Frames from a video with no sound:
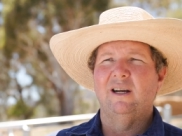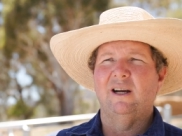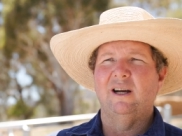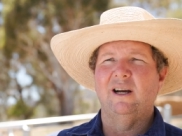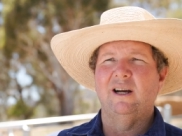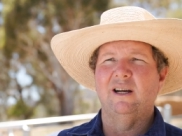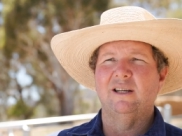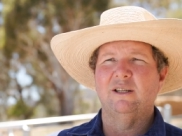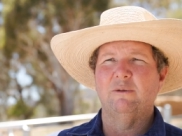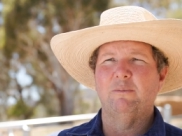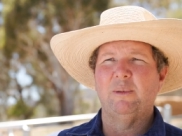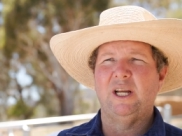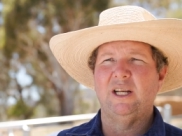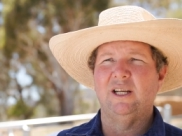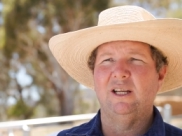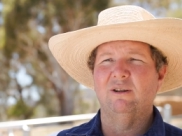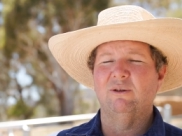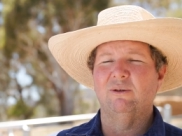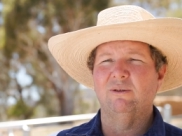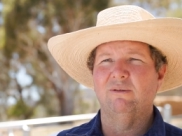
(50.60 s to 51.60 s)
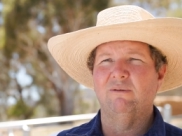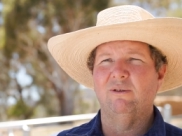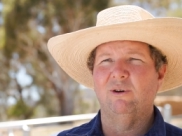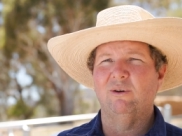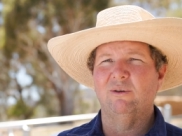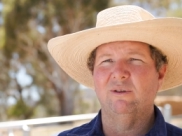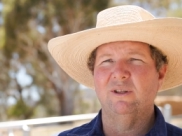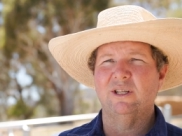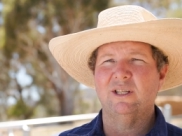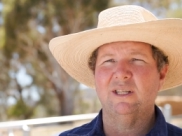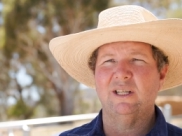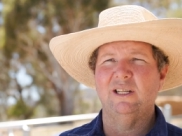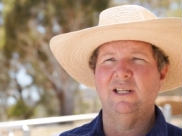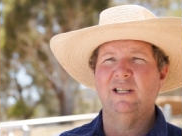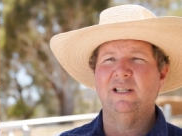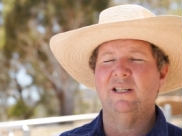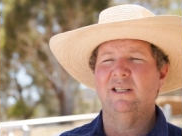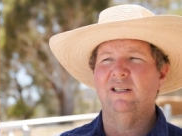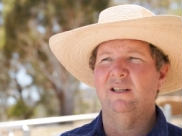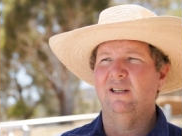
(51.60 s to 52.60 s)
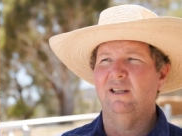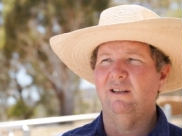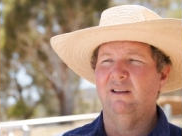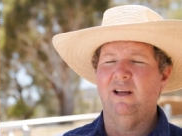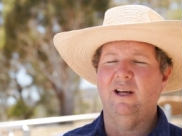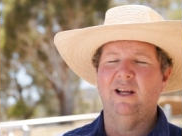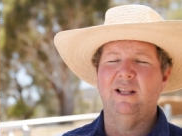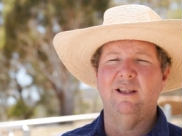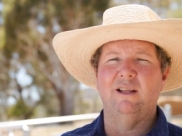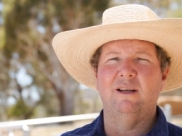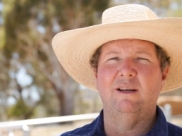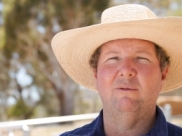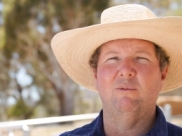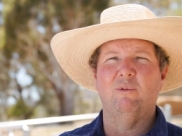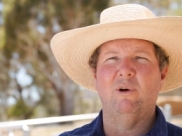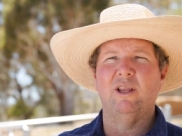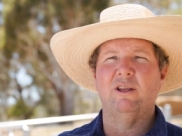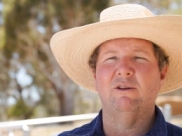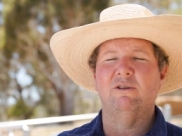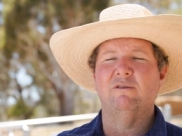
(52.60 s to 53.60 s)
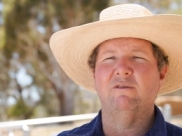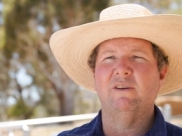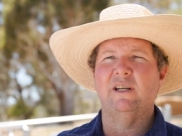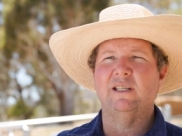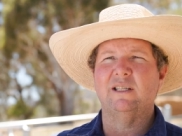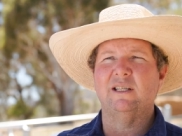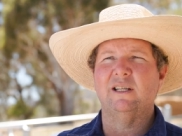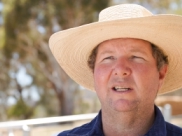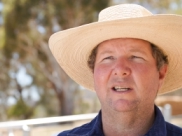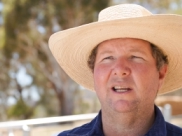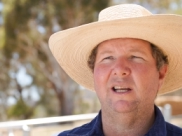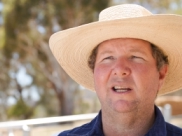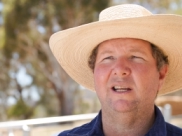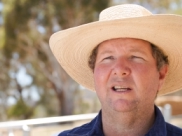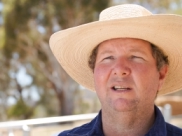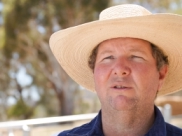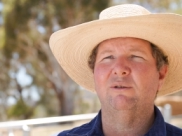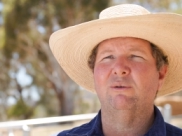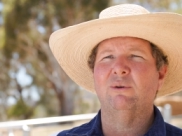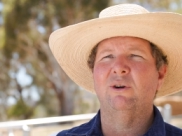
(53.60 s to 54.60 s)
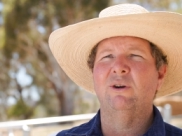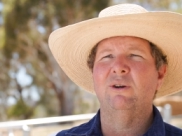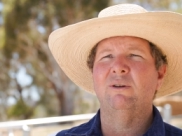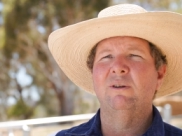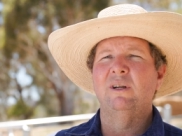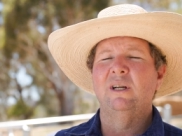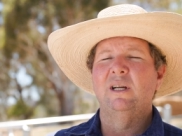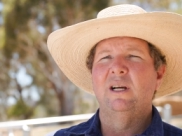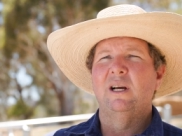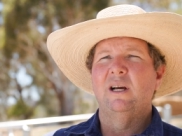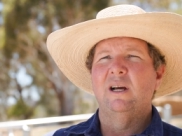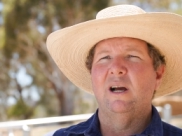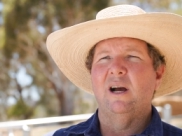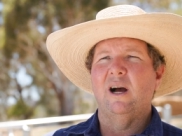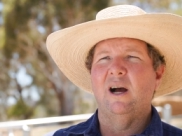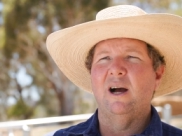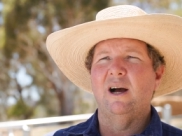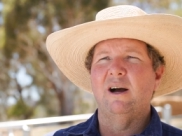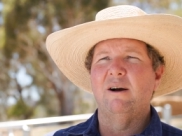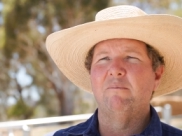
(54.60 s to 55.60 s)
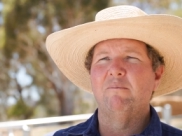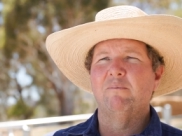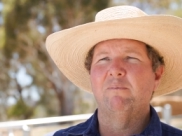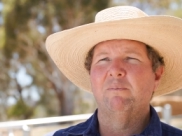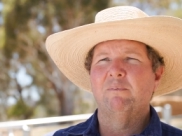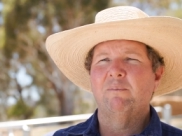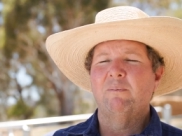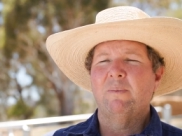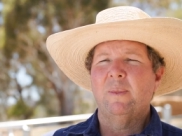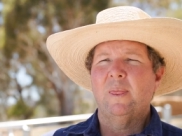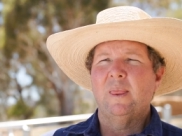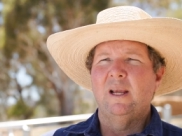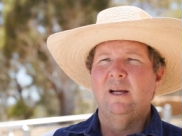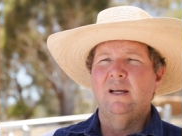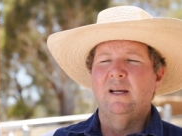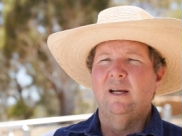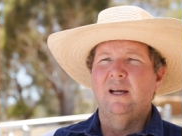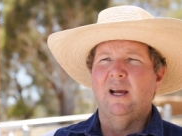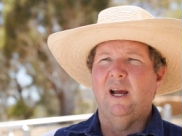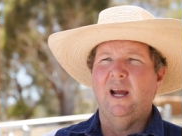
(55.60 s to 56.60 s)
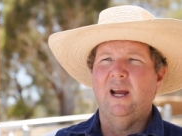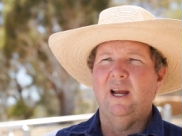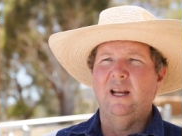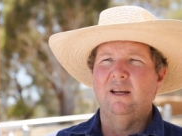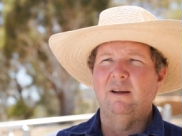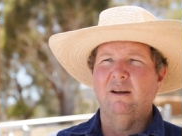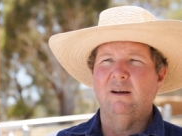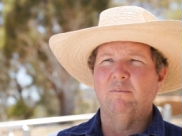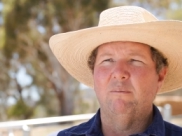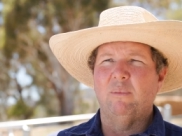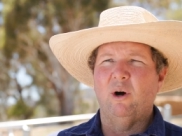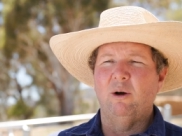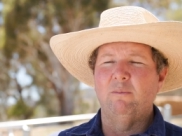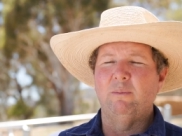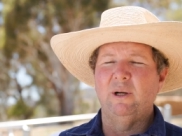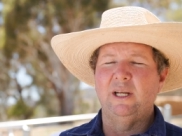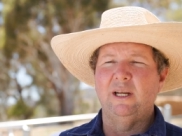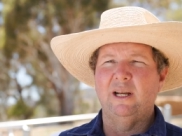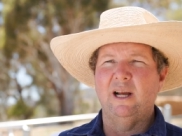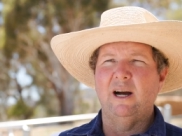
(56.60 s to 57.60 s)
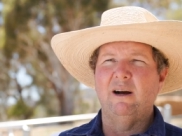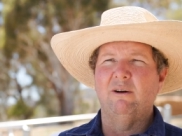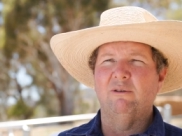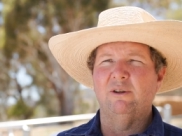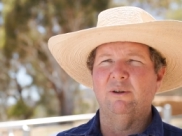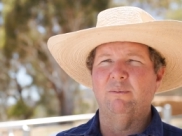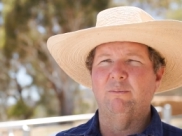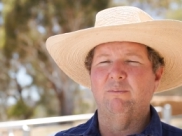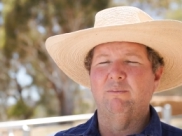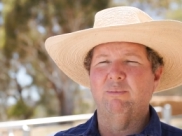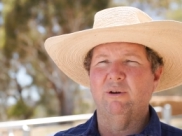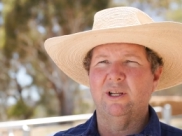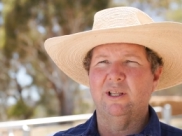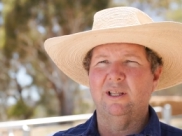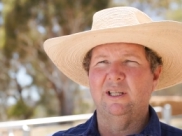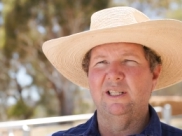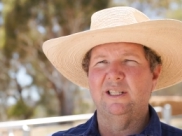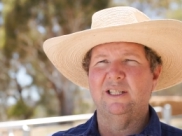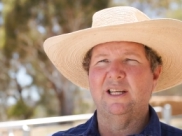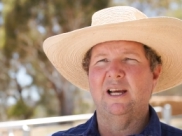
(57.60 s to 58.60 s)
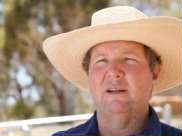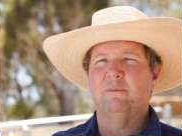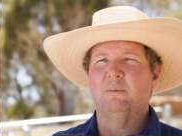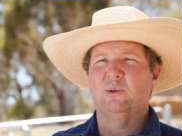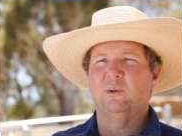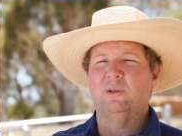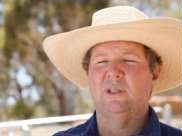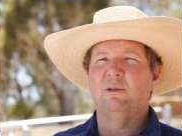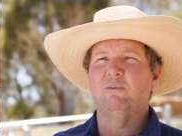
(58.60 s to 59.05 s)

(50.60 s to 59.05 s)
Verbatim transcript: uh, depending on, on the season and, and the weather events are kicking through. Um, and by being able to bring these animals